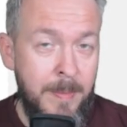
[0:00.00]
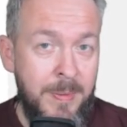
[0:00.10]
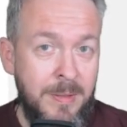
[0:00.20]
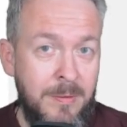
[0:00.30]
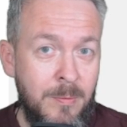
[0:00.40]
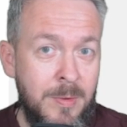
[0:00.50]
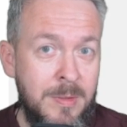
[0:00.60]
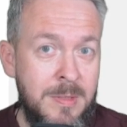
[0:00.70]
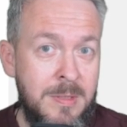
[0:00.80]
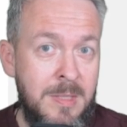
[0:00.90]
But
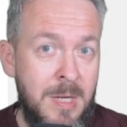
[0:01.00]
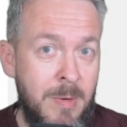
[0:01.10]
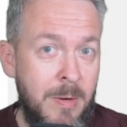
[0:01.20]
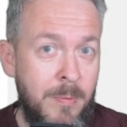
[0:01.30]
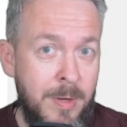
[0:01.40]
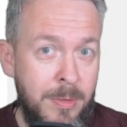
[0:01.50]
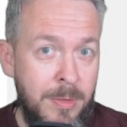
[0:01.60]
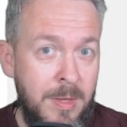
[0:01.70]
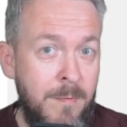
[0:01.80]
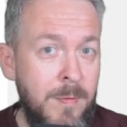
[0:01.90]
what's D I Y
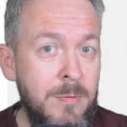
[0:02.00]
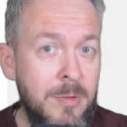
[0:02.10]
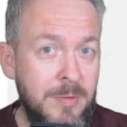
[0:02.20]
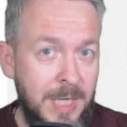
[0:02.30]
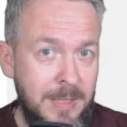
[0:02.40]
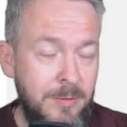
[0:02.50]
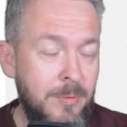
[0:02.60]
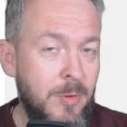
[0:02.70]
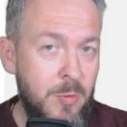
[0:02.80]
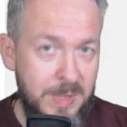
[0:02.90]
worth if you do not add it
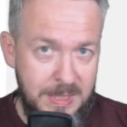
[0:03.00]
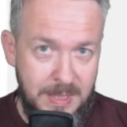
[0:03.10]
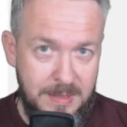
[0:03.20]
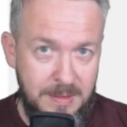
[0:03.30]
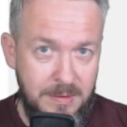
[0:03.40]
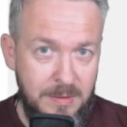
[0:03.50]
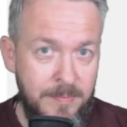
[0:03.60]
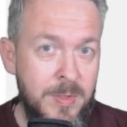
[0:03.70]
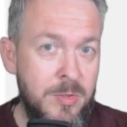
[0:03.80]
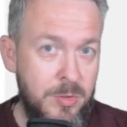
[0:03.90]
to Home Assistant?
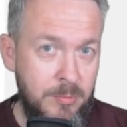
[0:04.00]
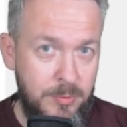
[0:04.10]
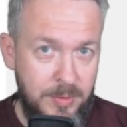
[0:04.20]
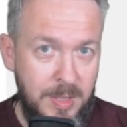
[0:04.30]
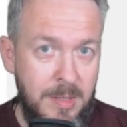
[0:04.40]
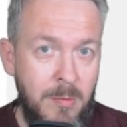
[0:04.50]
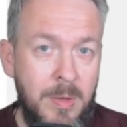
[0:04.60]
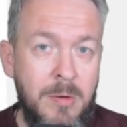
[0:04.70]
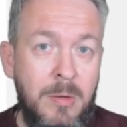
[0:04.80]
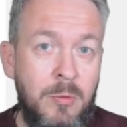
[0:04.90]
So today
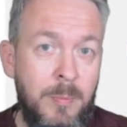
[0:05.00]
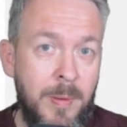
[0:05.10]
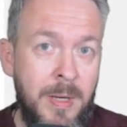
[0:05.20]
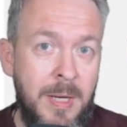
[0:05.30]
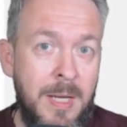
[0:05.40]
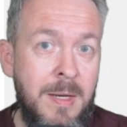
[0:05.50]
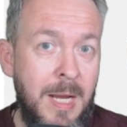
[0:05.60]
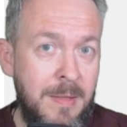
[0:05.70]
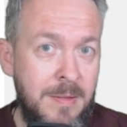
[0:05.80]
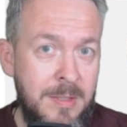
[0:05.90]
we're going to play and
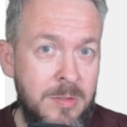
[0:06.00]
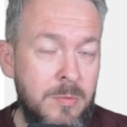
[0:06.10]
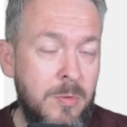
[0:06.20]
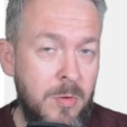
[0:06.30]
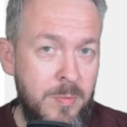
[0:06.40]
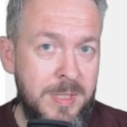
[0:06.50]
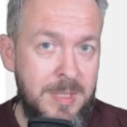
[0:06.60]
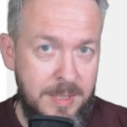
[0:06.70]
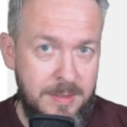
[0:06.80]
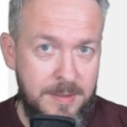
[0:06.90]
add this to Home
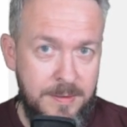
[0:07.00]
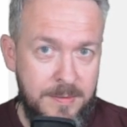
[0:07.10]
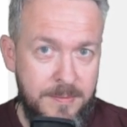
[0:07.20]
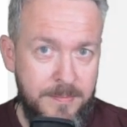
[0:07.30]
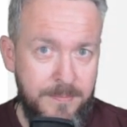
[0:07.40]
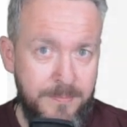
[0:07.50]
Assistant.